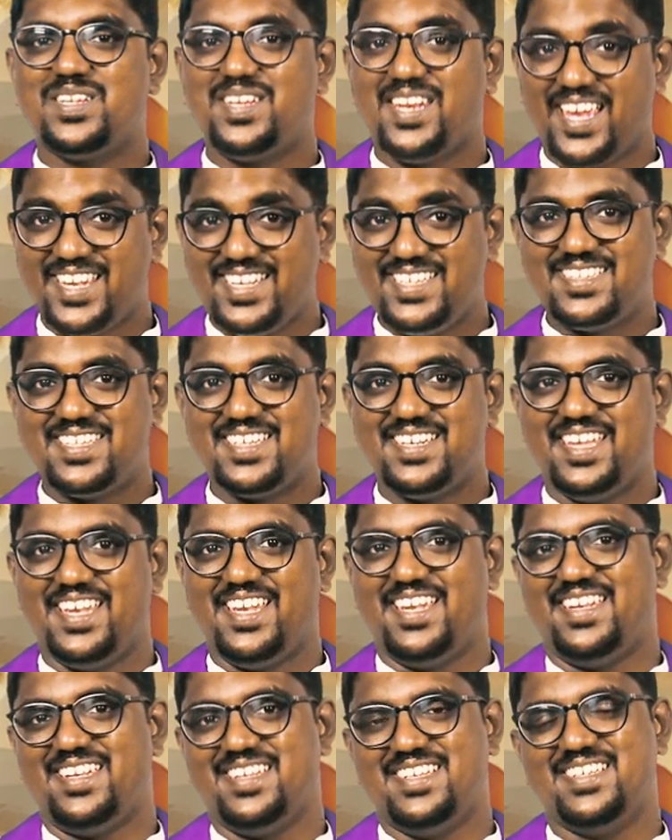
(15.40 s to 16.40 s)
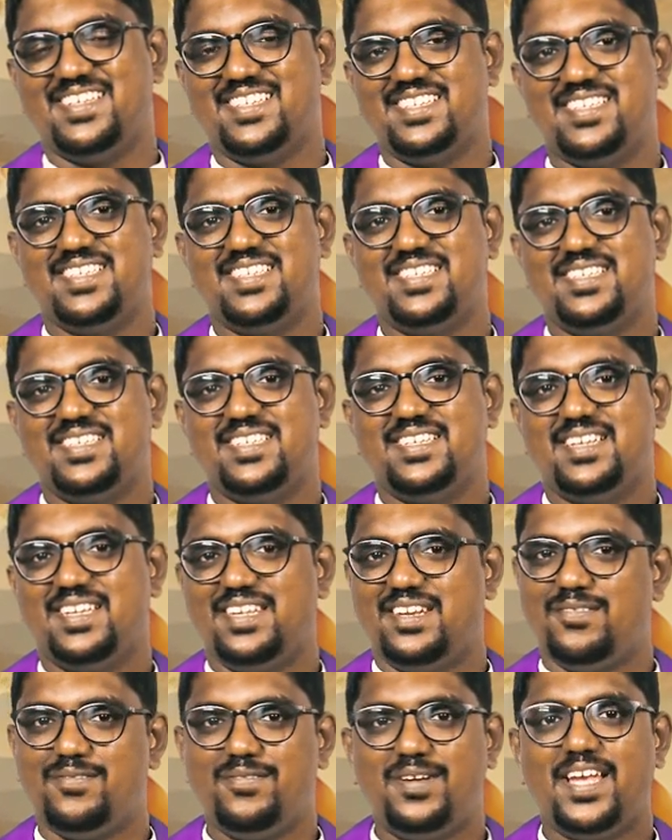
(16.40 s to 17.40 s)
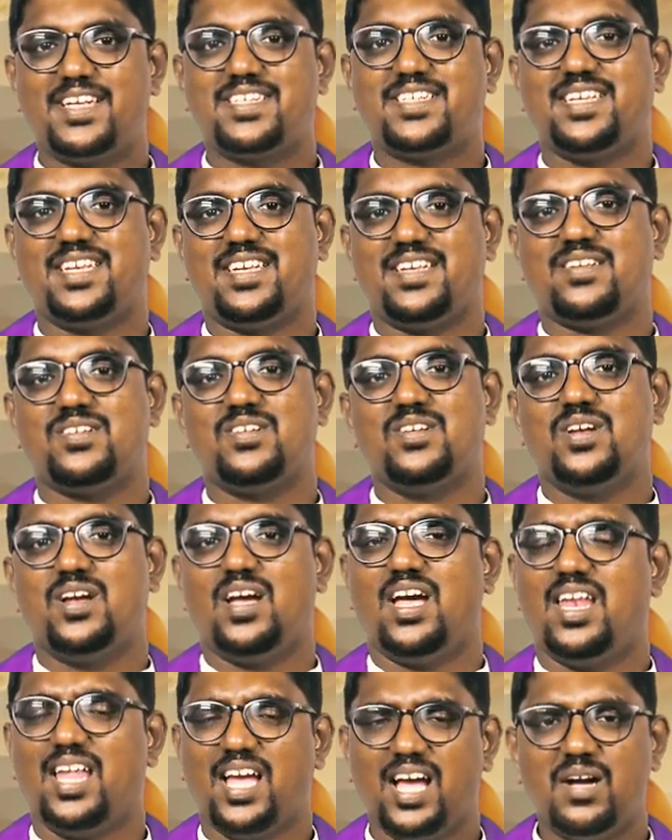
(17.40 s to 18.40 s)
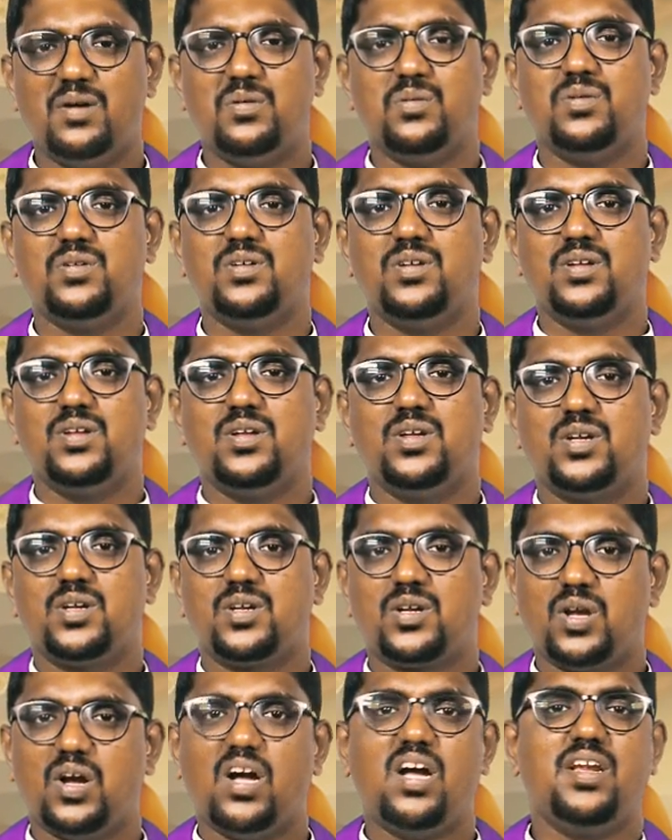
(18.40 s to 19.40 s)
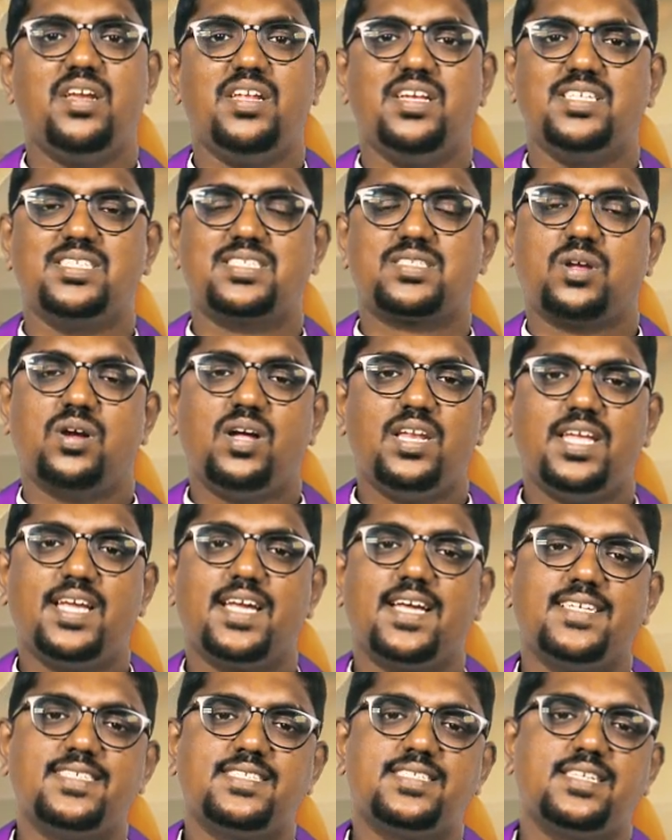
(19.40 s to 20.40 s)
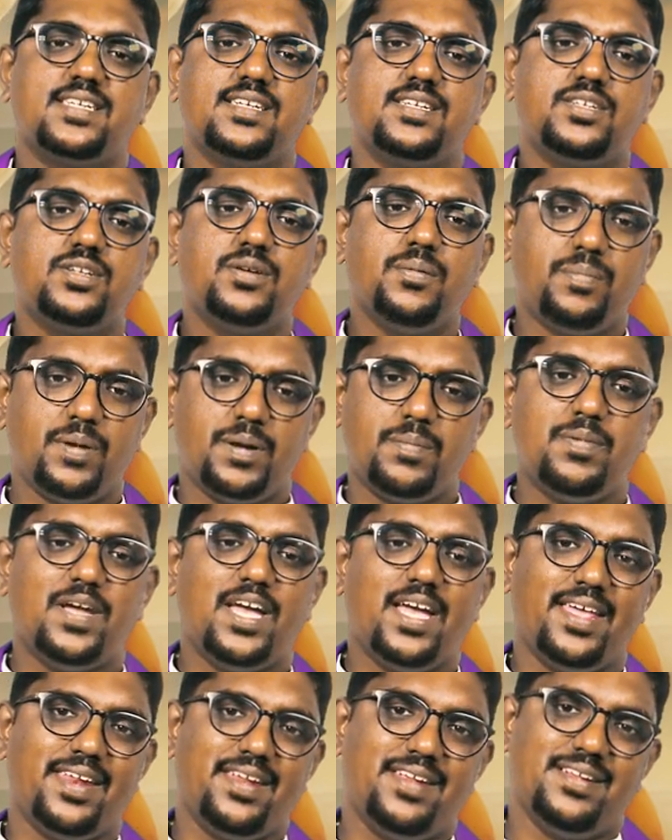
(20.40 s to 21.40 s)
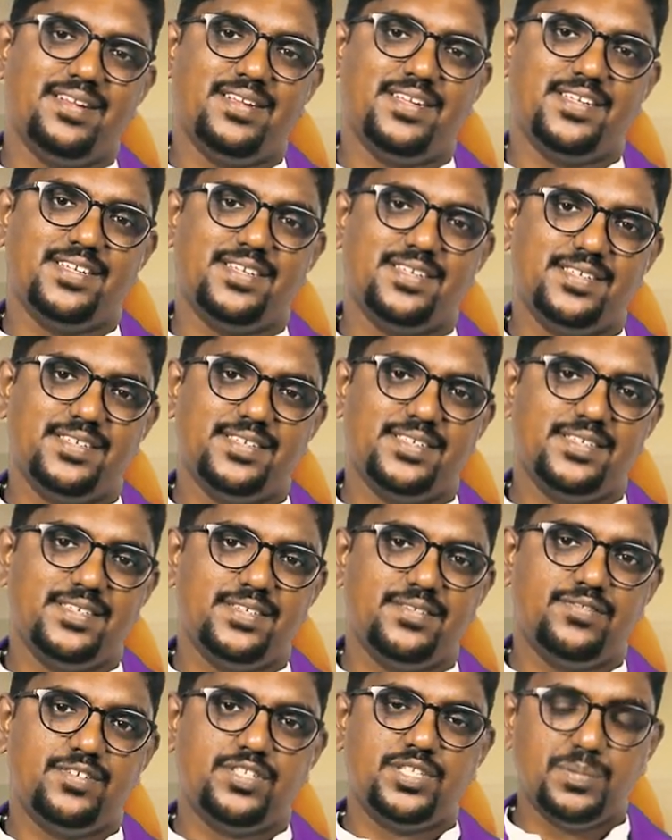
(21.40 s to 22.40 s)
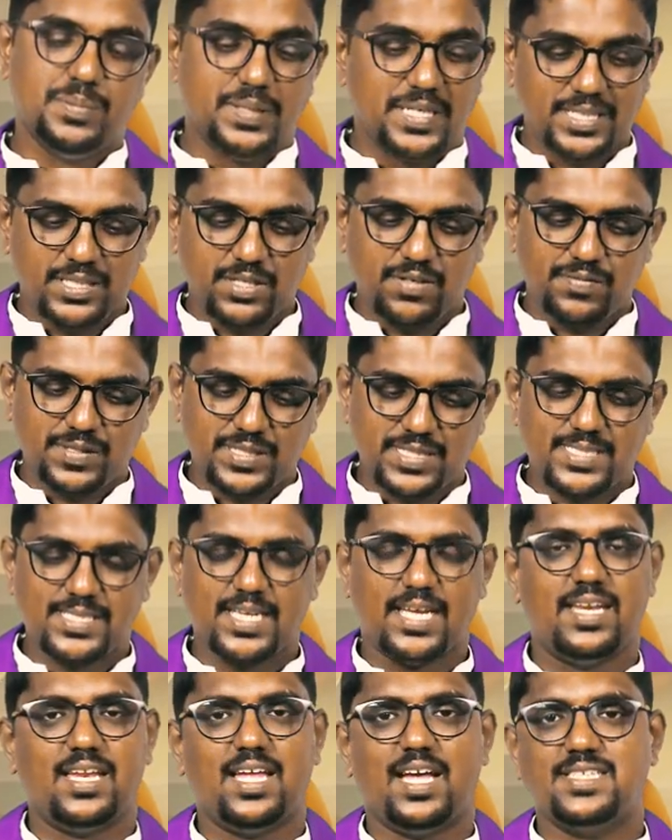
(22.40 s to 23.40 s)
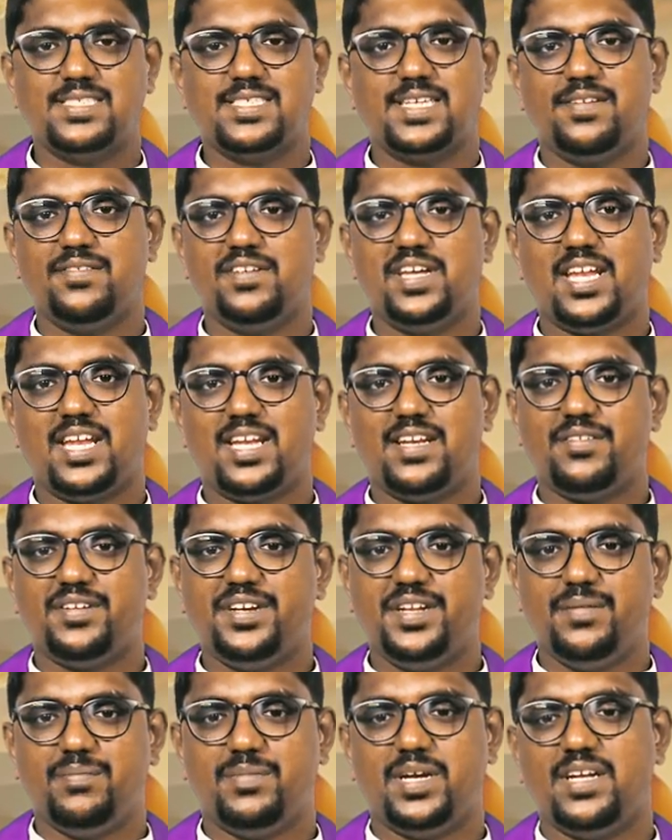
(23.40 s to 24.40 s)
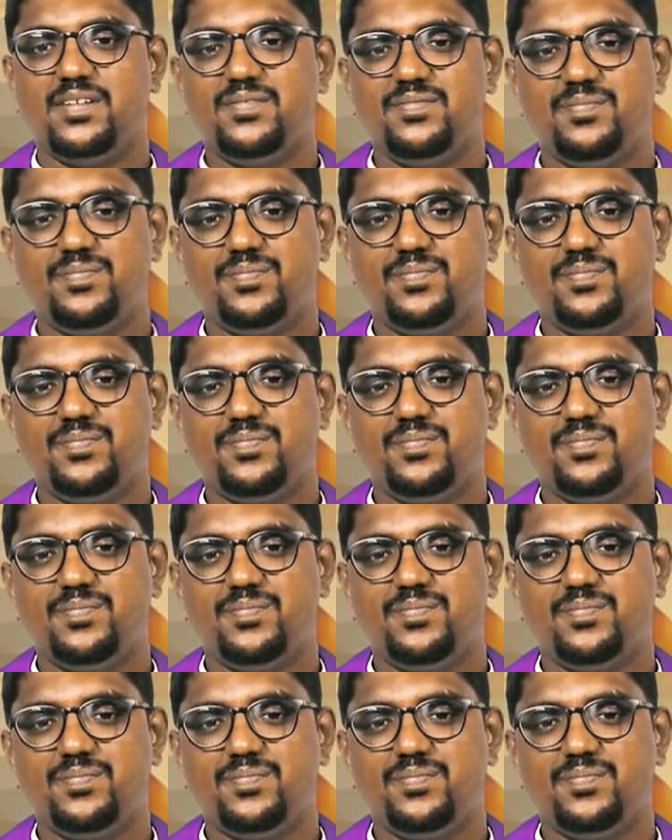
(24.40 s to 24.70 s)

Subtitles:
the ninth day reflecting on how God is calling us to prepare for the birth of His Son, our Savior and Redeemer.